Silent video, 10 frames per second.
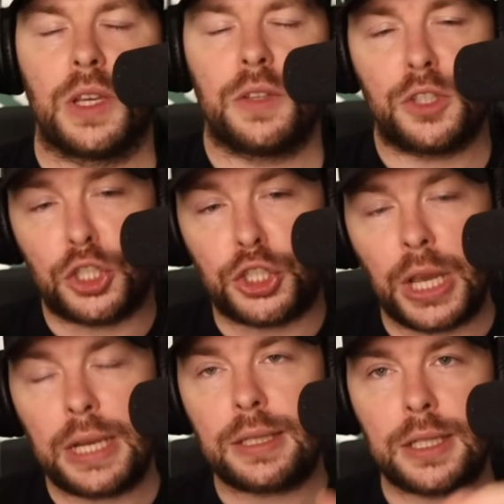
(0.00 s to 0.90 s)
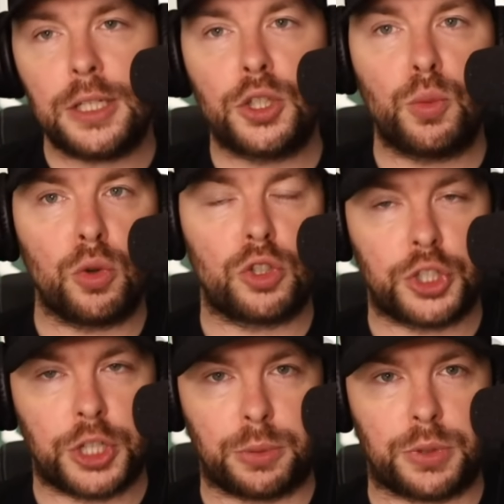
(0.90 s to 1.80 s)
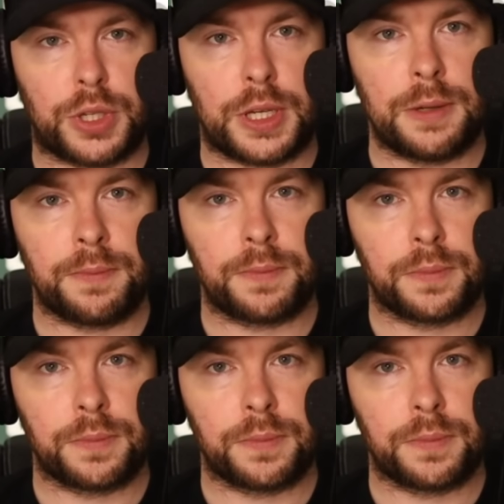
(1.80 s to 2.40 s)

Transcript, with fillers: The jealousy towards Chelsea,